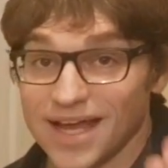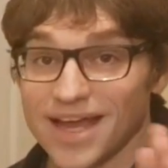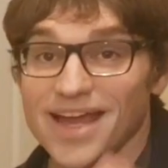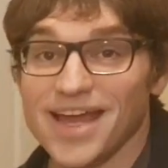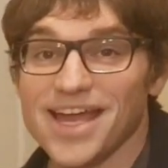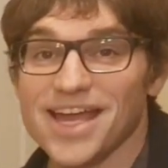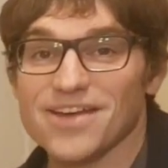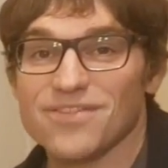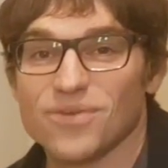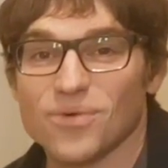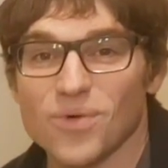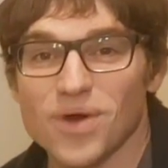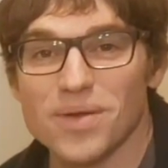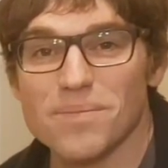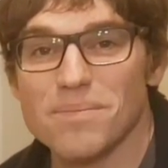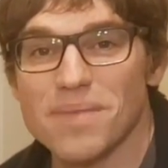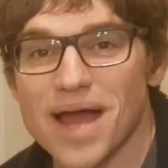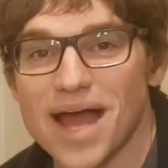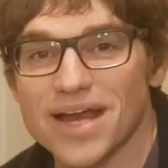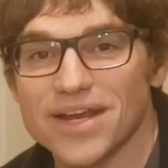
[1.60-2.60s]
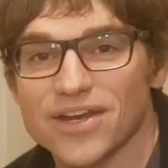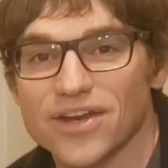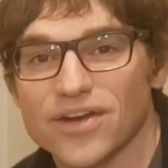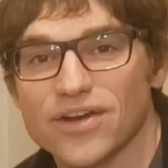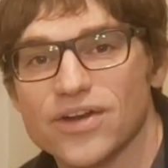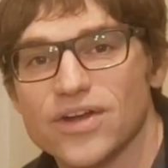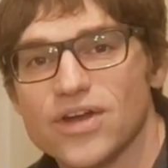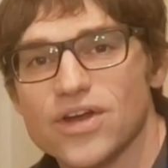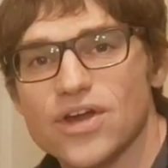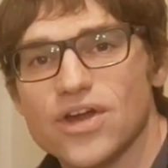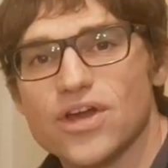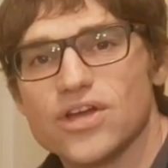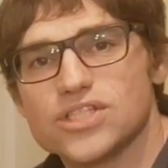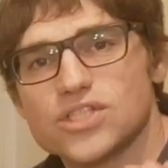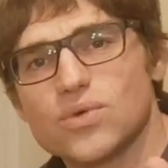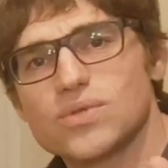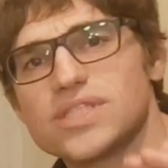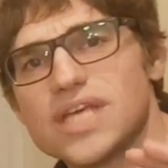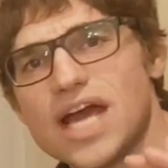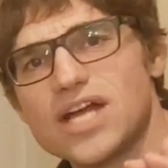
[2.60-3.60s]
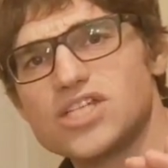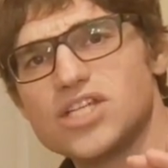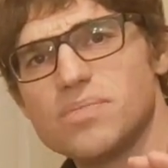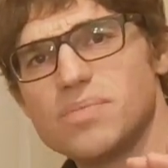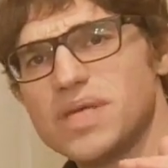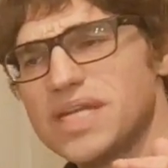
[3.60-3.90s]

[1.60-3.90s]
Hey everyone, Matt here. So it's actually